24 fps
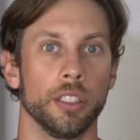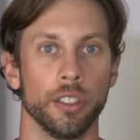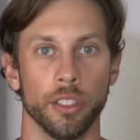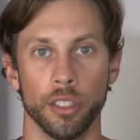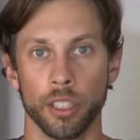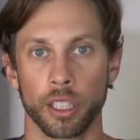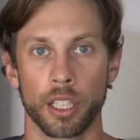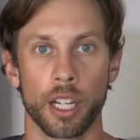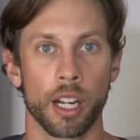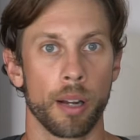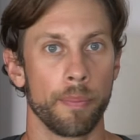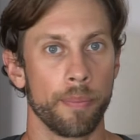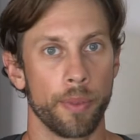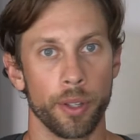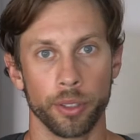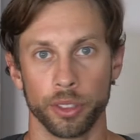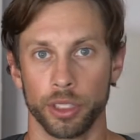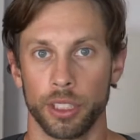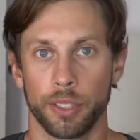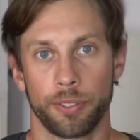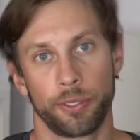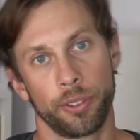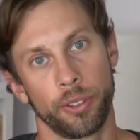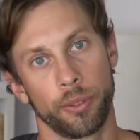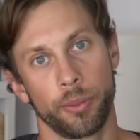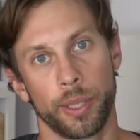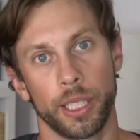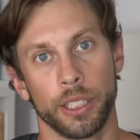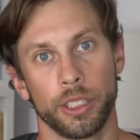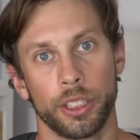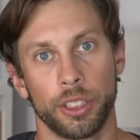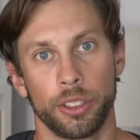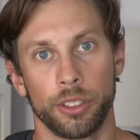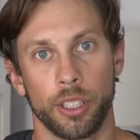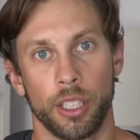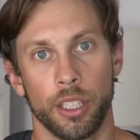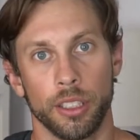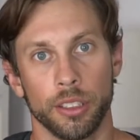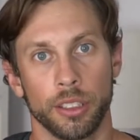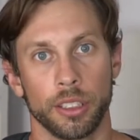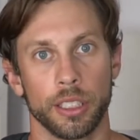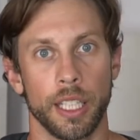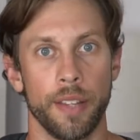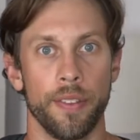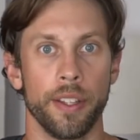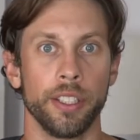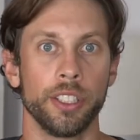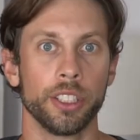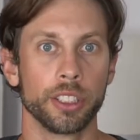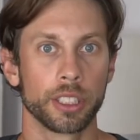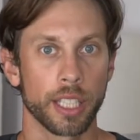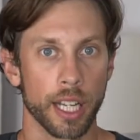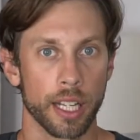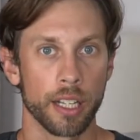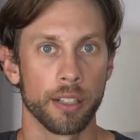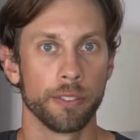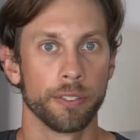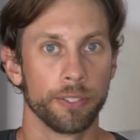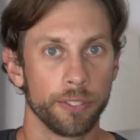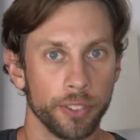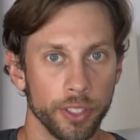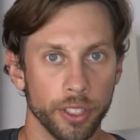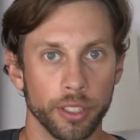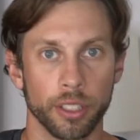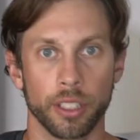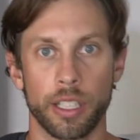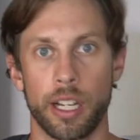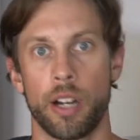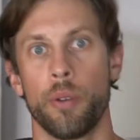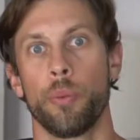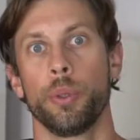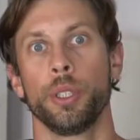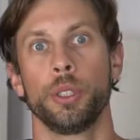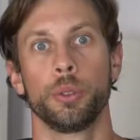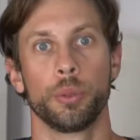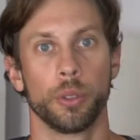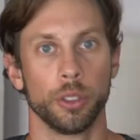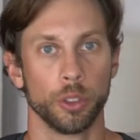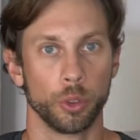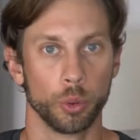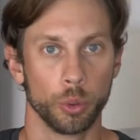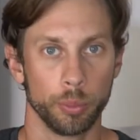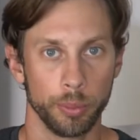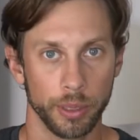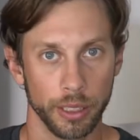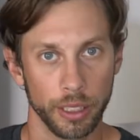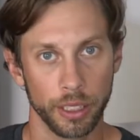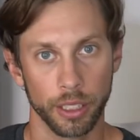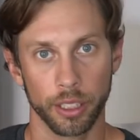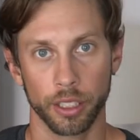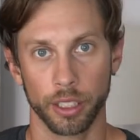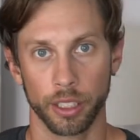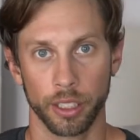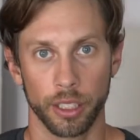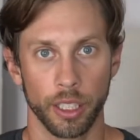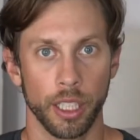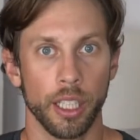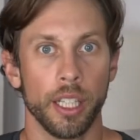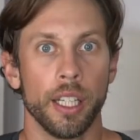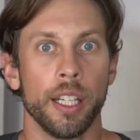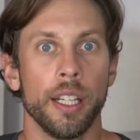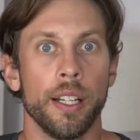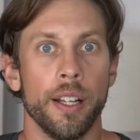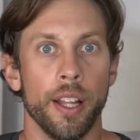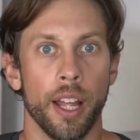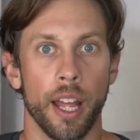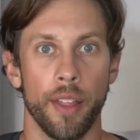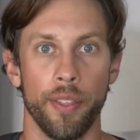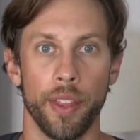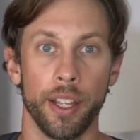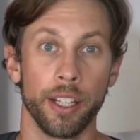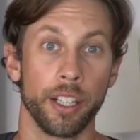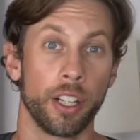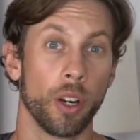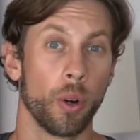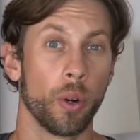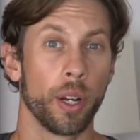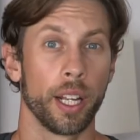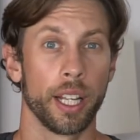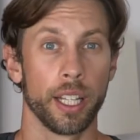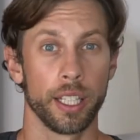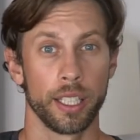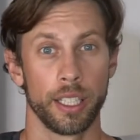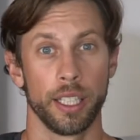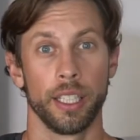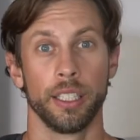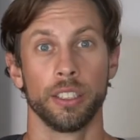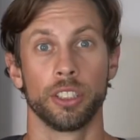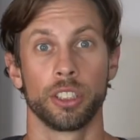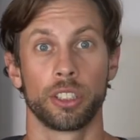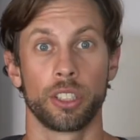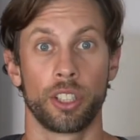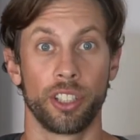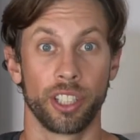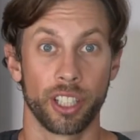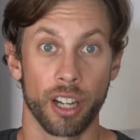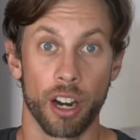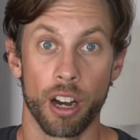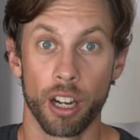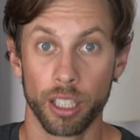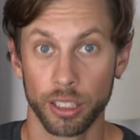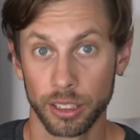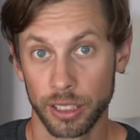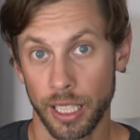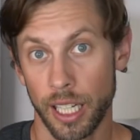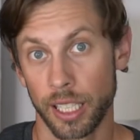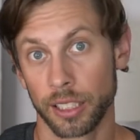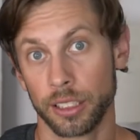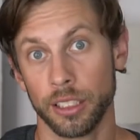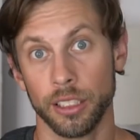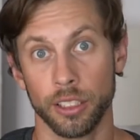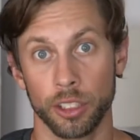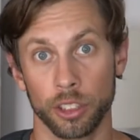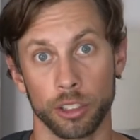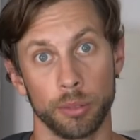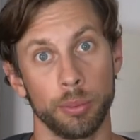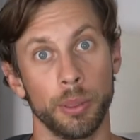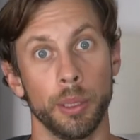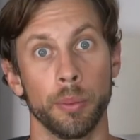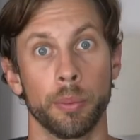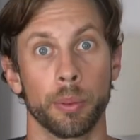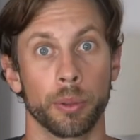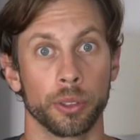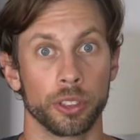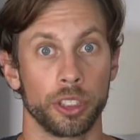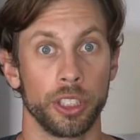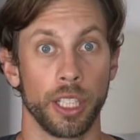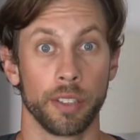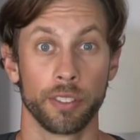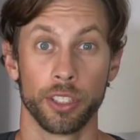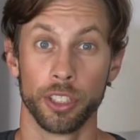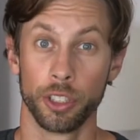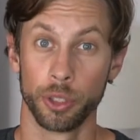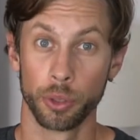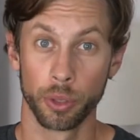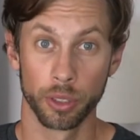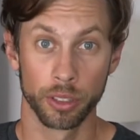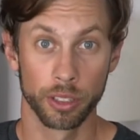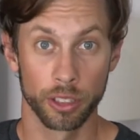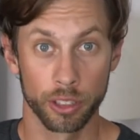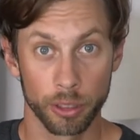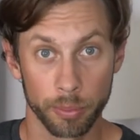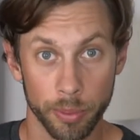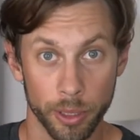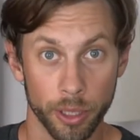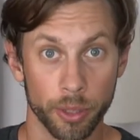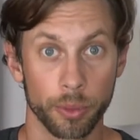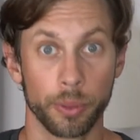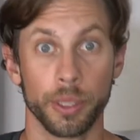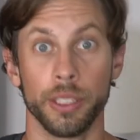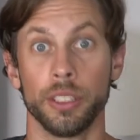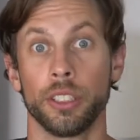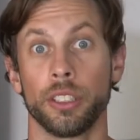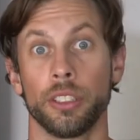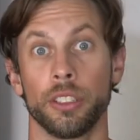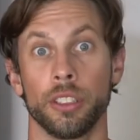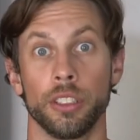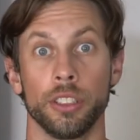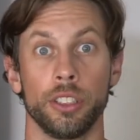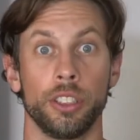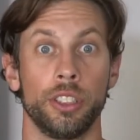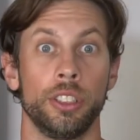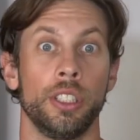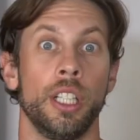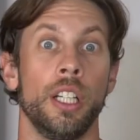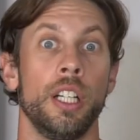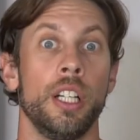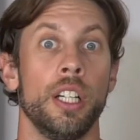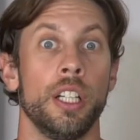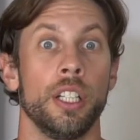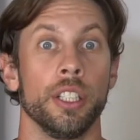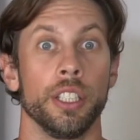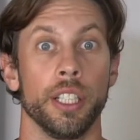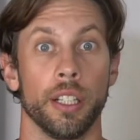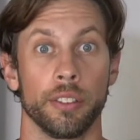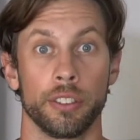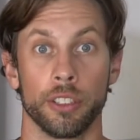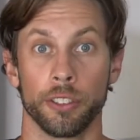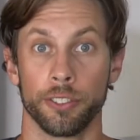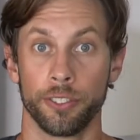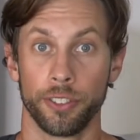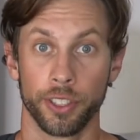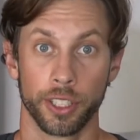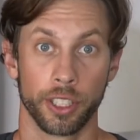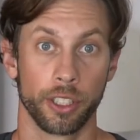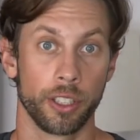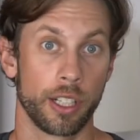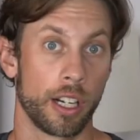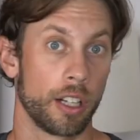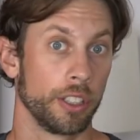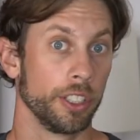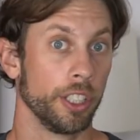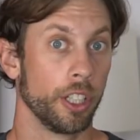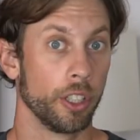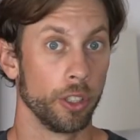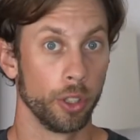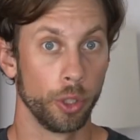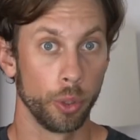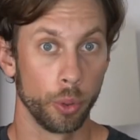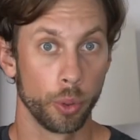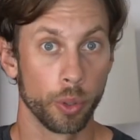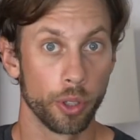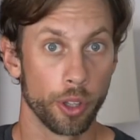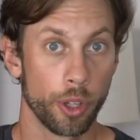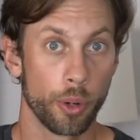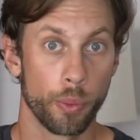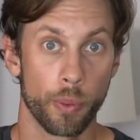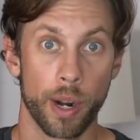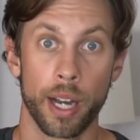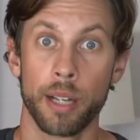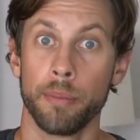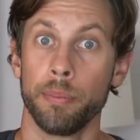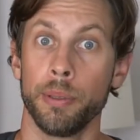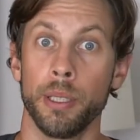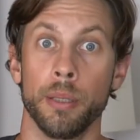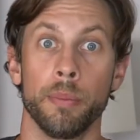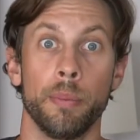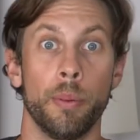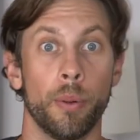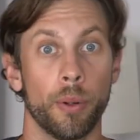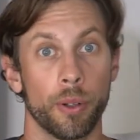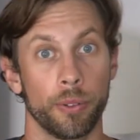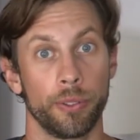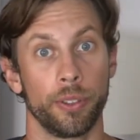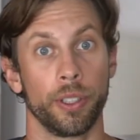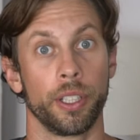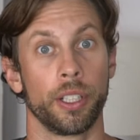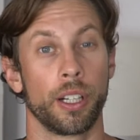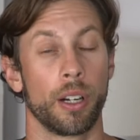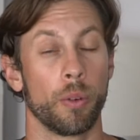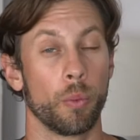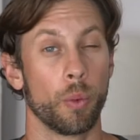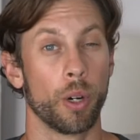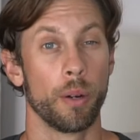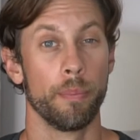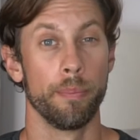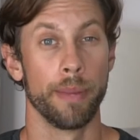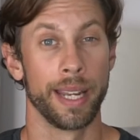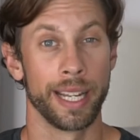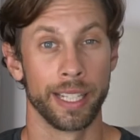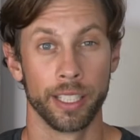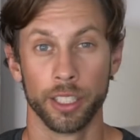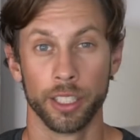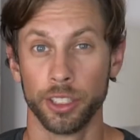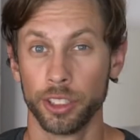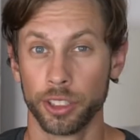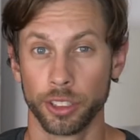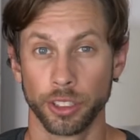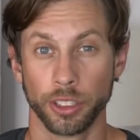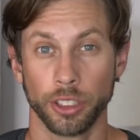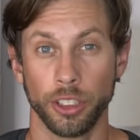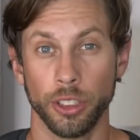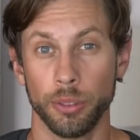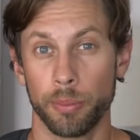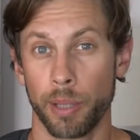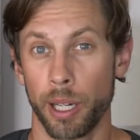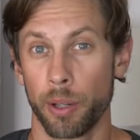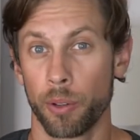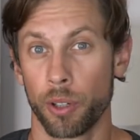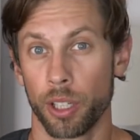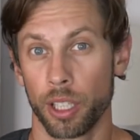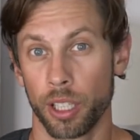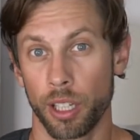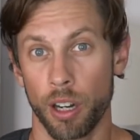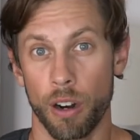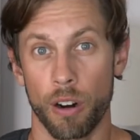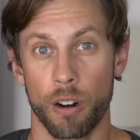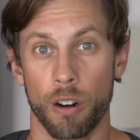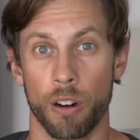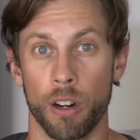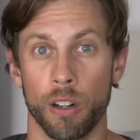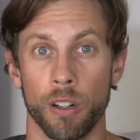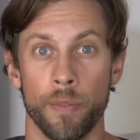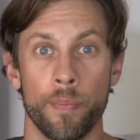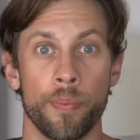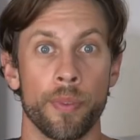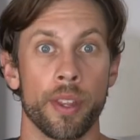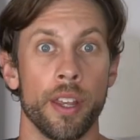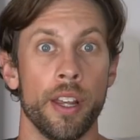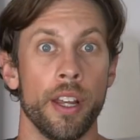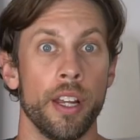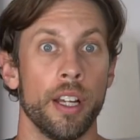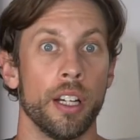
Look up those different restaurants and then just kind of feel out which ones would be good. And then go ahead and start contacting those people. So you have to do a little bit of research. You have to figure out, you know, who are the right people, figure out what managers you might want to call.